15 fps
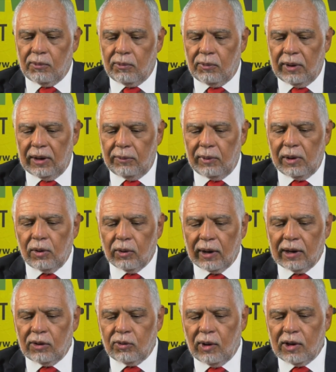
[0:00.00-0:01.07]
We're
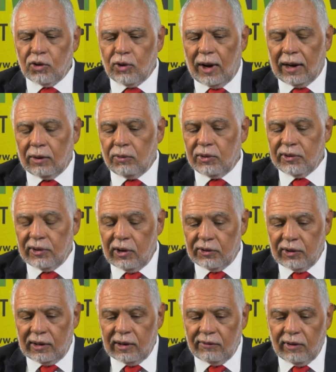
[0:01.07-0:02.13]
looking to attract
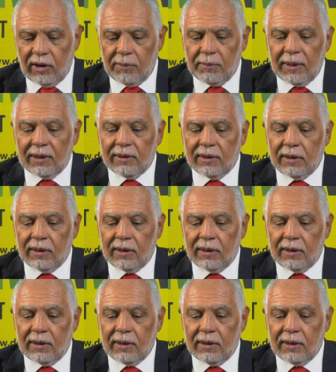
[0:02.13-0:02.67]
research and development